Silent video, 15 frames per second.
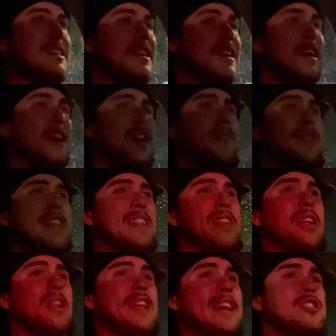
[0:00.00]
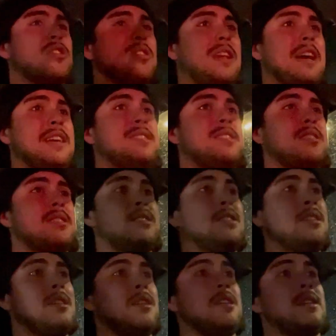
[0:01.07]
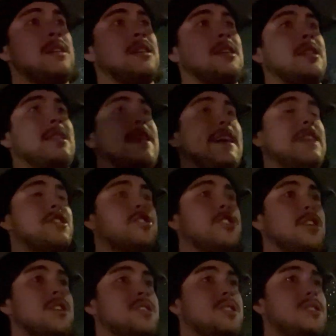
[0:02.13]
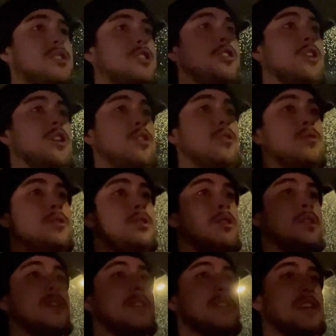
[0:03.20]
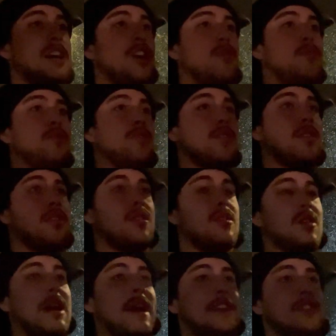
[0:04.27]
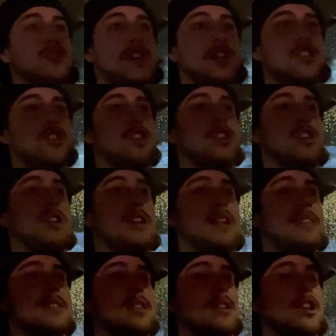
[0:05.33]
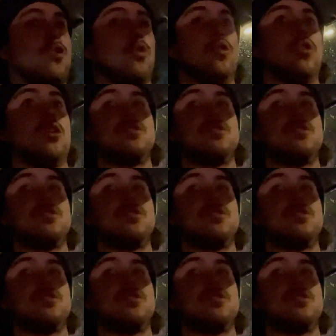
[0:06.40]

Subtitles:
And then the electrolytes, that's just to help with hydration and to like hold on